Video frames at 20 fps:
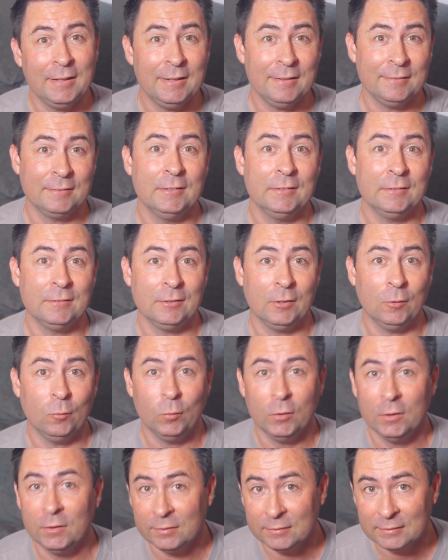isn't a
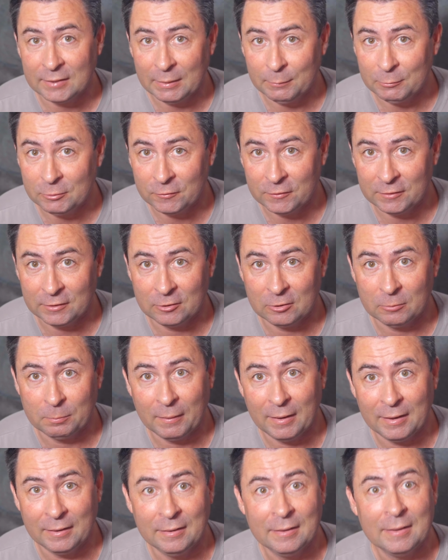worse time to visit
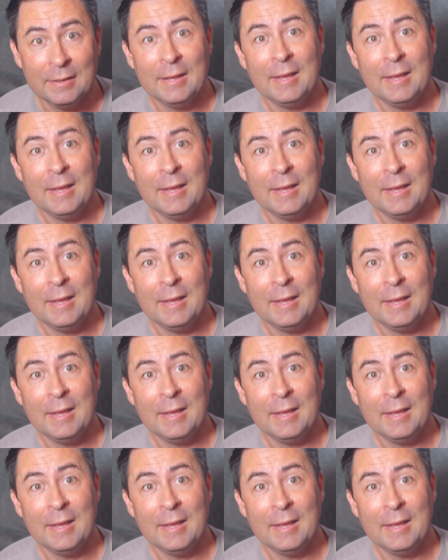Japan,